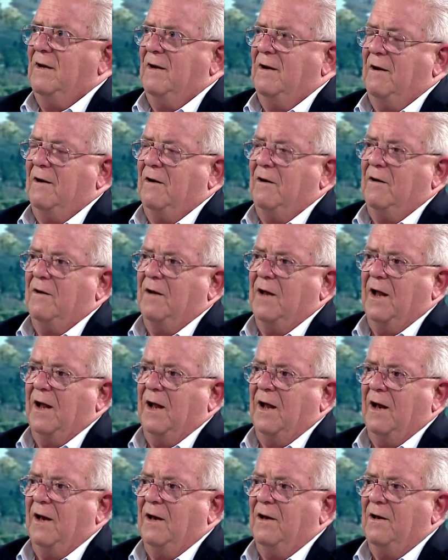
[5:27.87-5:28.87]

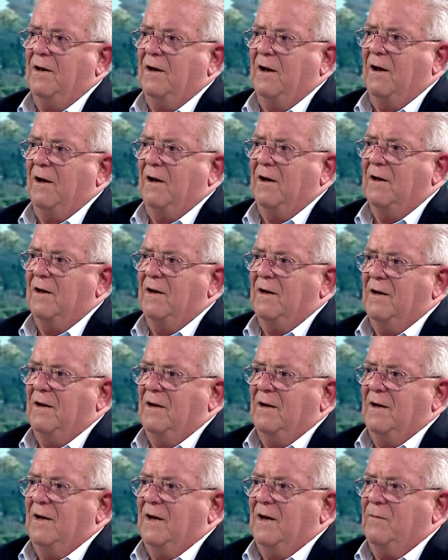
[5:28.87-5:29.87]
And
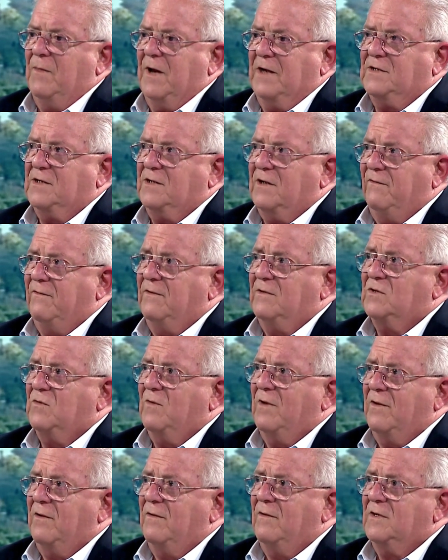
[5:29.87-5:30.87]
it makes a difference
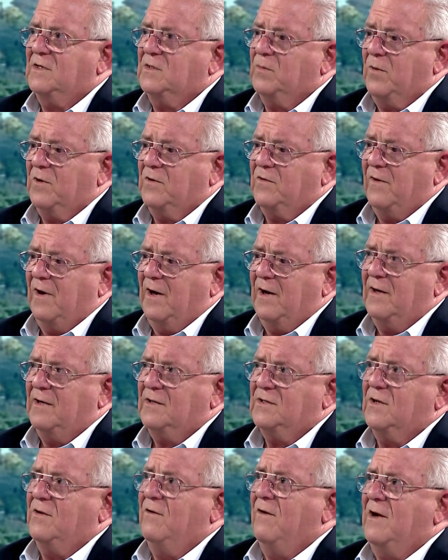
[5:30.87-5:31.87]
whether it's portrayed
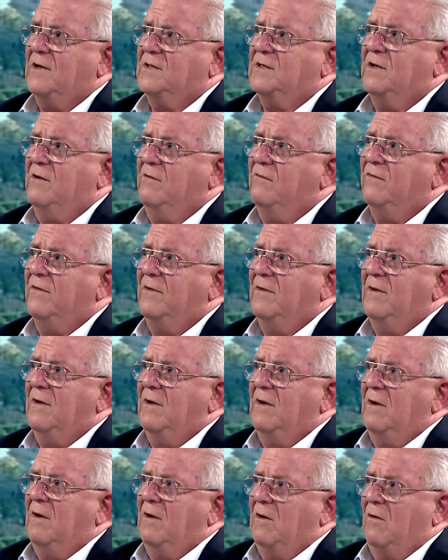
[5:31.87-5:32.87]
as aggressive
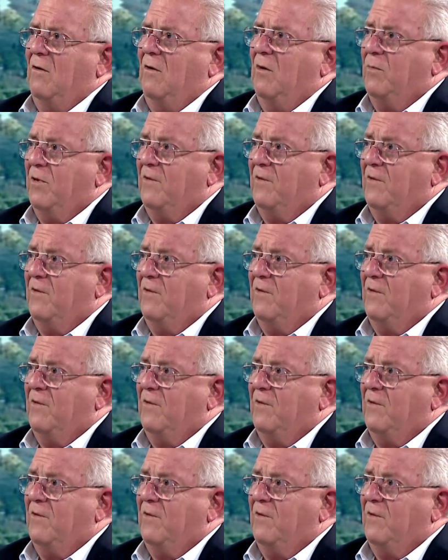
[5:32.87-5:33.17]
or